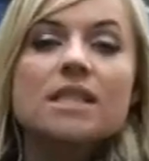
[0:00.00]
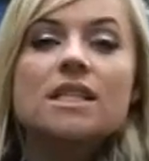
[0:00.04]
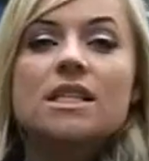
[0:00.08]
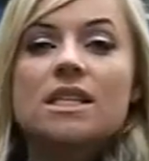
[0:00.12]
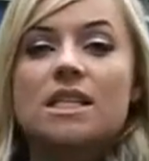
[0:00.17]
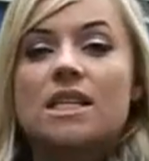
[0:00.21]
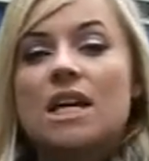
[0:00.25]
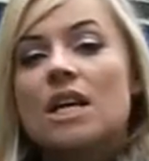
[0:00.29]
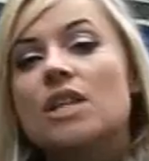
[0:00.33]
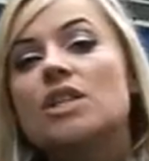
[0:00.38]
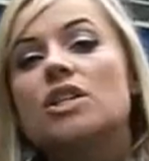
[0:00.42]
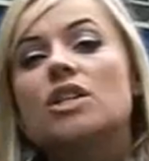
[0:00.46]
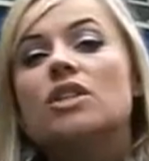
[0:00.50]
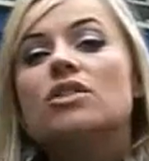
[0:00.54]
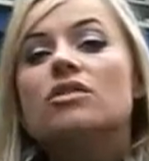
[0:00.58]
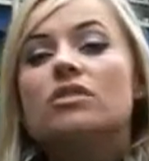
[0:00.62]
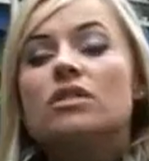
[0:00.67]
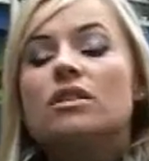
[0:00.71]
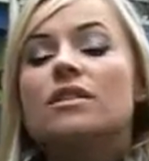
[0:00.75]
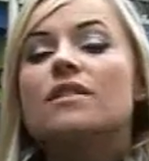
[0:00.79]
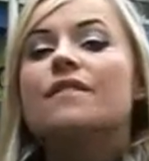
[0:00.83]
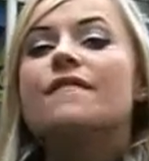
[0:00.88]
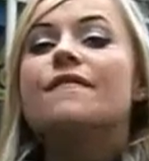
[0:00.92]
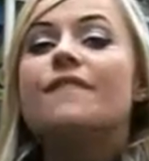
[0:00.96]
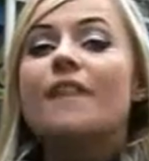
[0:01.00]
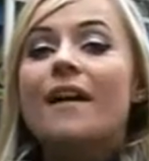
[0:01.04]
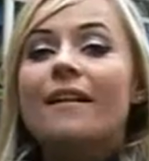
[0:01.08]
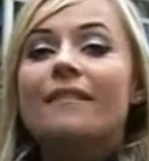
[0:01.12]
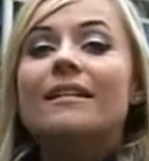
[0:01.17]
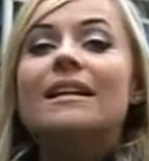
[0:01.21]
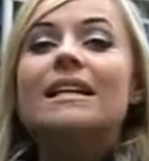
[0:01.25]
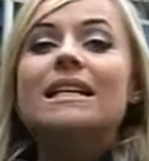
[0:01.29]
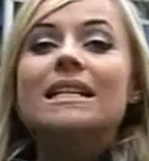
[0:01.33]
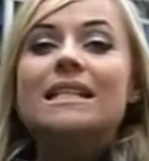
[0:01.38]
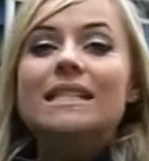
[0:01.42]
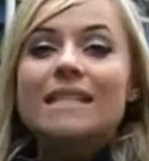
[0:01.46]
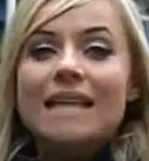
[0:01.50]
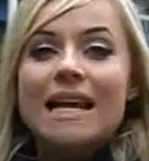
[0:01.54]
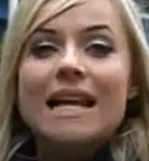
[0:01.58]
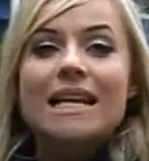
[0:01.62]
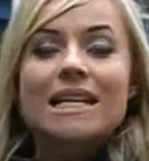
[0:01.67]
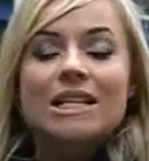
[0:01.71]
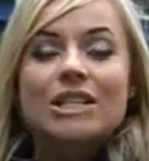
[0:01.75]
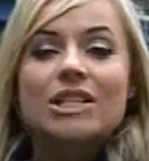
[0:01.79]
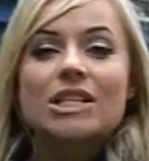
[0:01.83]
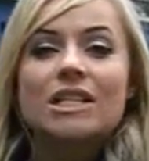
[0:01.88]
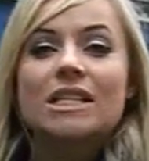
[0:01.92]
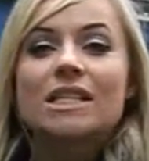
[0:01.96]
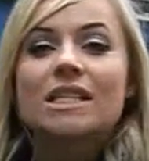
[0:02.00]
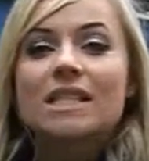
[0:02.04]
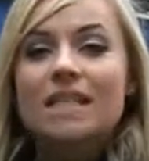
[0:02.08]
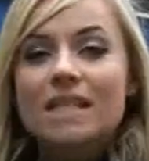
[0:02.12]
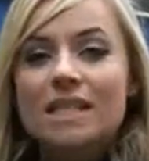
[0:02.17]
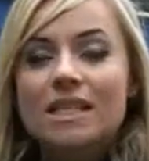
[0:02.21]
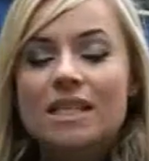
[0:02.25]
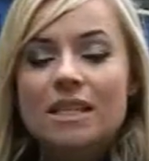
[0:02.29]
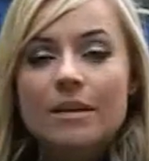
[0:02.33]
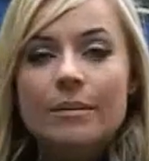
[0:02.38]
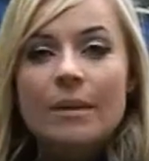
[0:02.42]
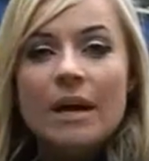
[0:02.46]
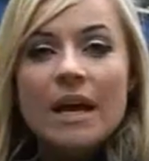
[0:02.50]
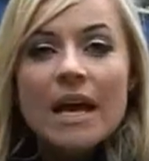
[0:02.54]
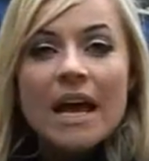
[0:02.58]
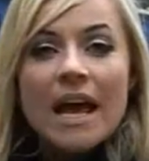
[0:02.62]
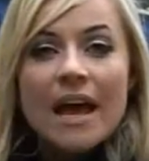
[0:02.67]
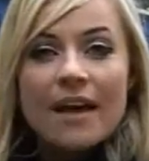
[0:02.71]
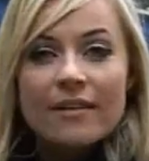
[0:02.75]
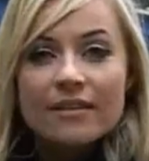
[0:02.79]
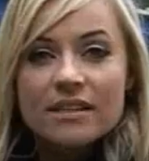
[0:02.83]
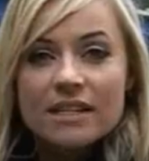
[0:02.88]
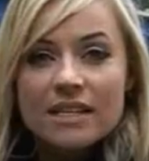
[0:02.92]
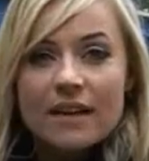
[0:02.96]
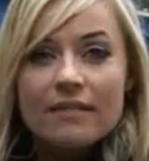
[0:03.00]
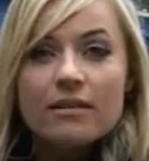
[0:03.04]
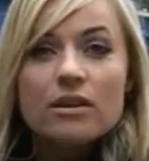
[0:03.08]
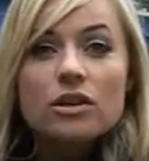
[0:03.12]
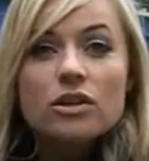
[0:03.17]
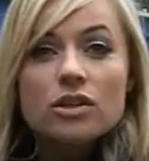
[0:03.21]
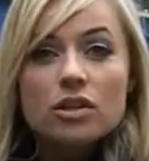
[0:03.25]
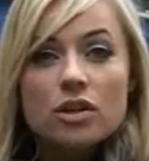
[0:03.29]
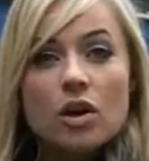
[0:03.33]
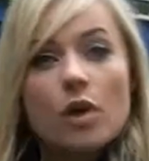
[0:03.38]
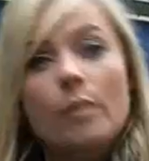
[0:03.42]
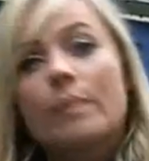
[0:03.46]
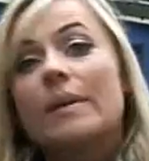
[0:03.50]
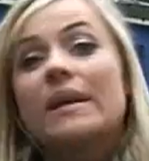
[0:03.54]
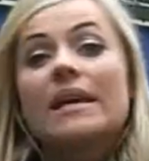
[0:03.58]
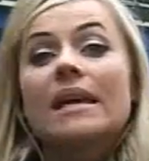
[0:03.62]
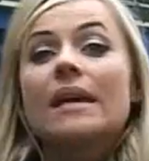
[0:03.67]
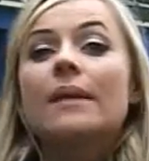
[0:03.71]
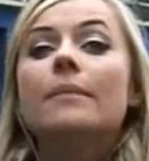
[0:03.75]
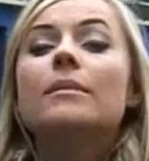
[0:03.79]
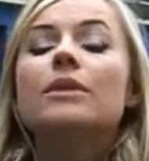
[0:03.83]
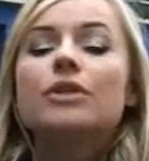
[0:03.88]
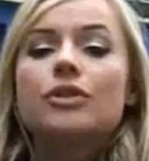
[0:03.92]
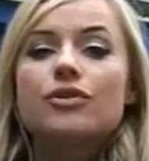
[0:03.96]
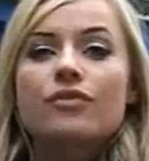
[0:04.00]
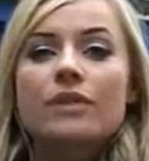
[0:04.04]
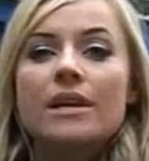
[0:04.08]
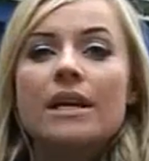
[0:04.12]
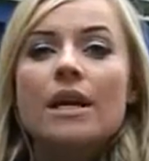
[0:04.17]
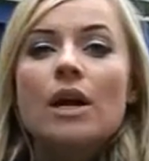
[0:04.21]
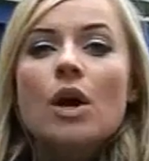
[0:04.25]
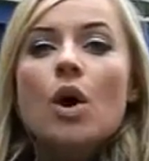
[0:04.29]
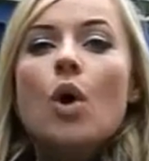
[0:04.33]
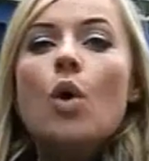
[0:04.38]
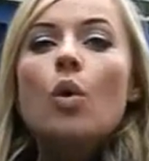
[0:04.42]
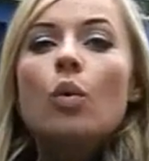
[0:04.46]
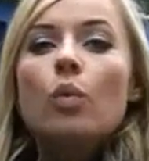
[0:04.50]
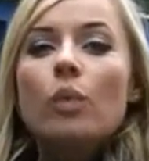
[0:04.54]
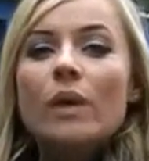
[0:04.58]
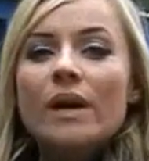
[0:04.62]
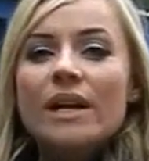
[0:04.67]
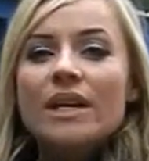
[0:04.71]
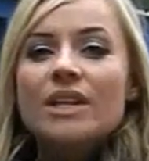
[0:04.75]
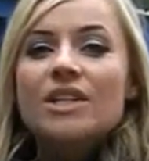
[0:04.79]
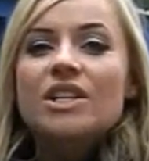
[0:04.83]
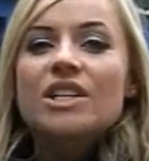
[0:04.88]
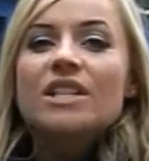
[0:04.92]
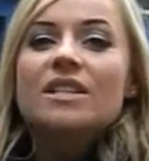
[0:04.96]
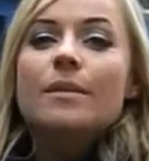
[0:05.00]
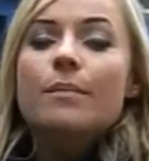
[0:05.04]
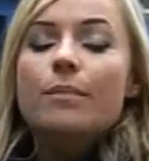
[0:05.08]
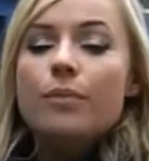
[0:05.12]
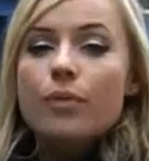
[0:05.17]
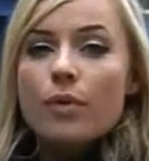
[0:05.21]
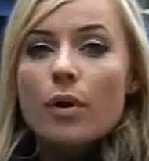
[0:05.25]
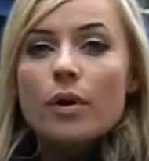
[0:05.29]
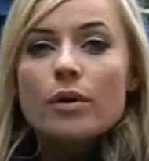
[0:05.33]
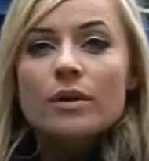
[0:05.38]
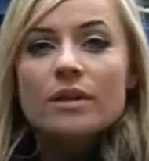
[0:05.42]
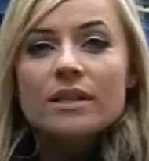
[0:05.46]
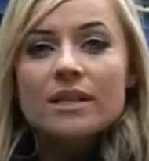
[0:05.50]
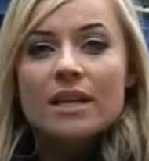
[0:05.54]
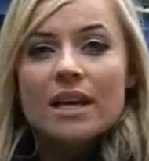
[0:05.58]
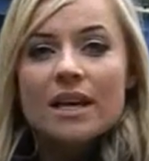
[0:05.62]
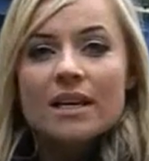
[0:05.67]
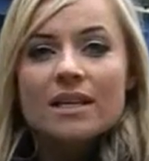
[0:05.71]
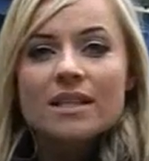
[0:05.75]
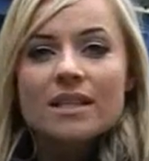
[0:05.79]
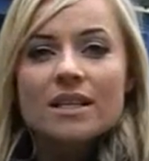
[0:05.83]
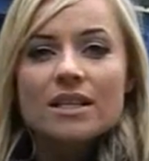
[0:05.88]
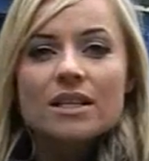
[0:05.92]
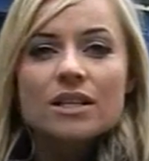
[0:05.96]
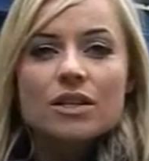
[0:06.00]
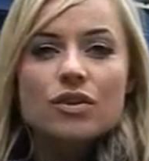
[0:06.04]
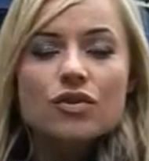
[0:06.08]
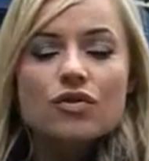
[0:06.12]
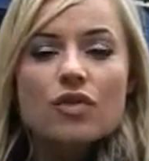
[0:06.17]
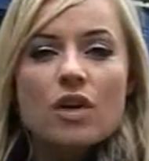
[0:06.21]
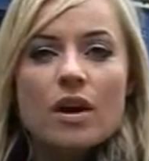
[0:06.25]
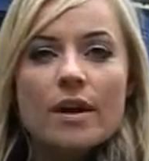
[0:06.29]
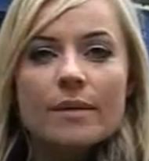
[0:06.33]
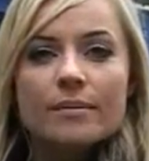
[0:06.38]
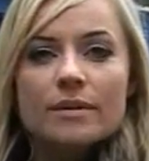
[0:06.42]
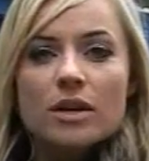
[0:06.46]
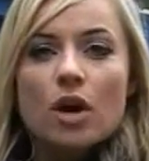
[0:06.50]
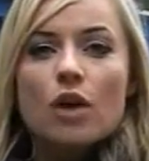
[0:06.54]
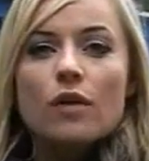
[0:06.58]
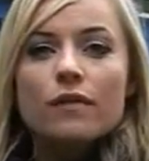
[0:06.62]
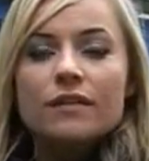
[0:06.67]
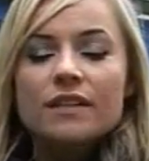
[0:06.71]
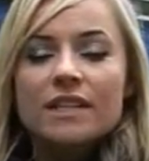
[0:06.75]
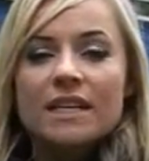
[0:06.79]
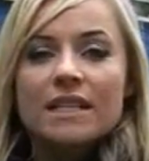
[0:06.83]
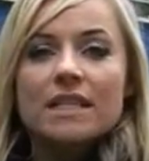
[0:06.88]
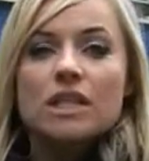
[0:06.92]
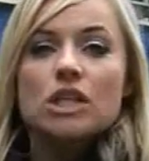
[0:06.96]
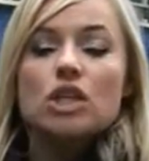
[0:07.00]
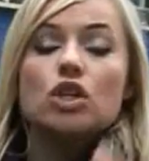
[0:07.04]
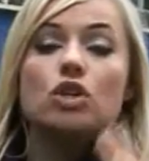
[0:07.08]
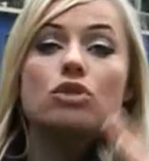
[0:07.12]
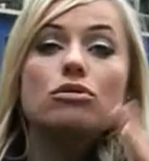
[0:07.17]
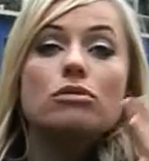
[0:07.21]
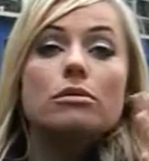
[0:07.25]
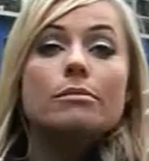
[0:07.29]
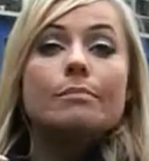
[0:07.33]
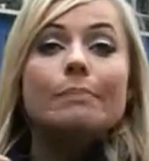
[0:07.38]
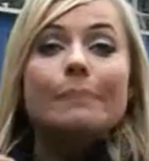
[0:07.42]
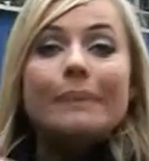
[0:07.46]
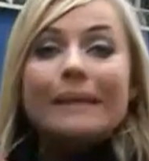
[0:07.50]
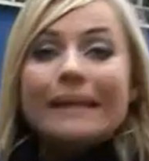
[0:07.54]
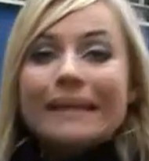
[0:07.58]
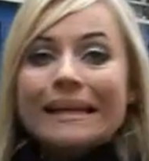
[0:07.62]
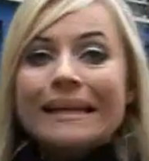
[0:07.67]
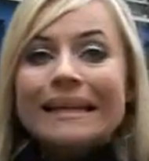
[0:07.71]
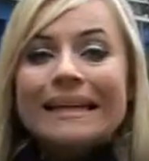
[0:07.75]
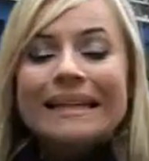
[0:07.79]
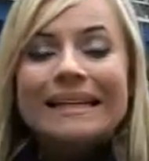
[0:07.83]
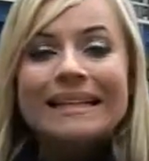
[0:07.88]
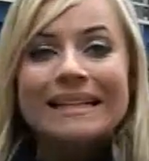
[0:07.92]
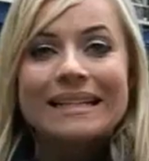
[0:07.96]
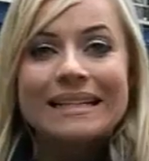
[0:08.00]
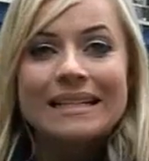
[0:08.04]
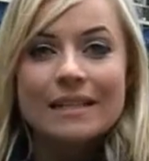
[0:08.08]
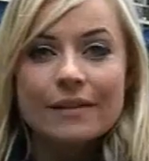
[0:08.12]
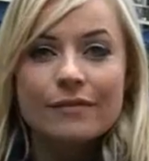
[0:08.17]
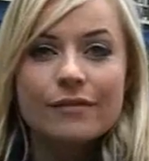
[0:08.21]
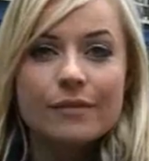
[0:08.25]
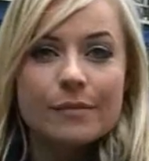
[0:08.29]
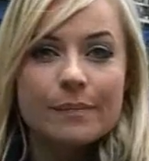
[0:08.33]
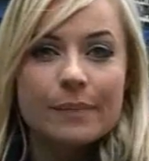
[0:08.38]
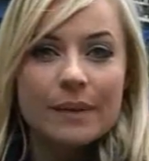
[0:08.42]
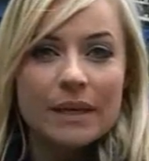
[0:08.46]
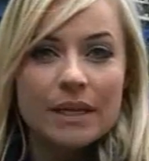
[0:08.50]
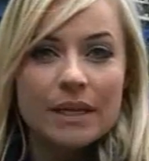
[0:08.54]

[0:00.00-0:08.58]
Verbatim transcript: and instead uses a very intelligent system of stereoscopic imagery, which is a process that describes offsetting two completely different